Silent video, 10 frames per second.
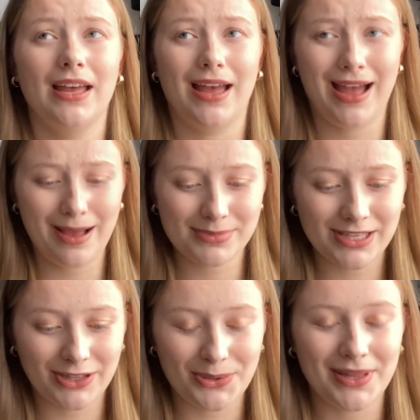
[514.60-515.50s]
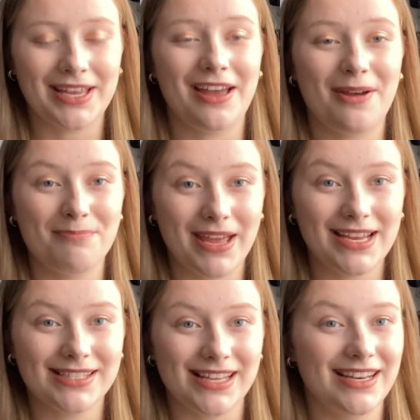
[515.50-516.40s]
absolutely
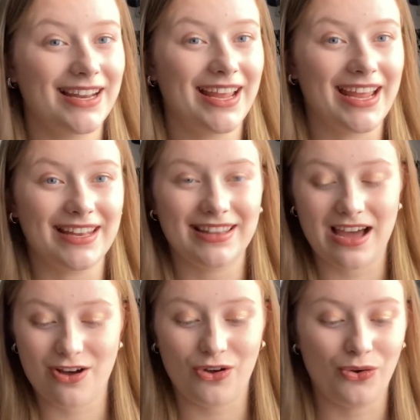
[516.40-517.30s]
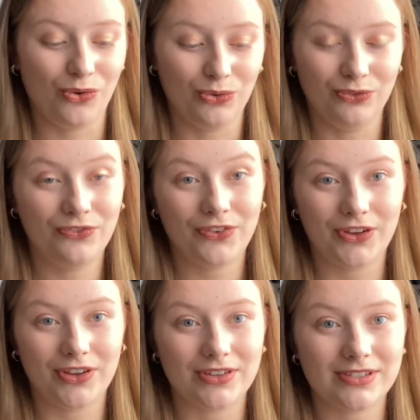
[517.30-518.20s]
amazing in that whole
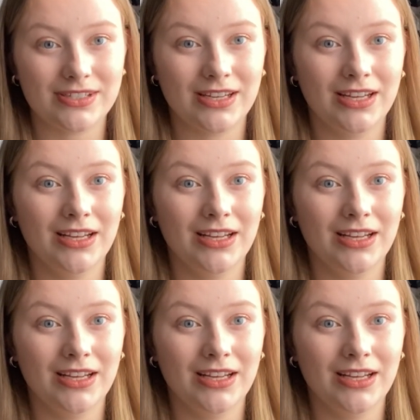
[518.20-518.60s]
first,